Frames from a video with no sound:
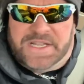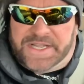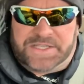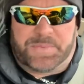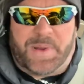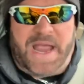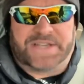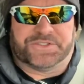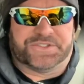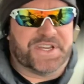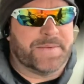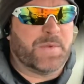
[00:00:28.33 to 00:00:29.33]
it's
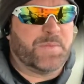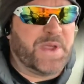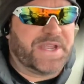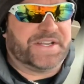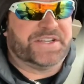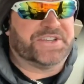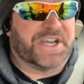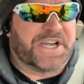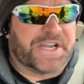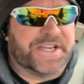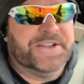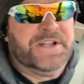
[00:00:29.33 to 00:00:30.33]
Pastor Jimmy Pickett and
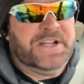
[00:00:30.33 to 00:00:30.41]
Gerry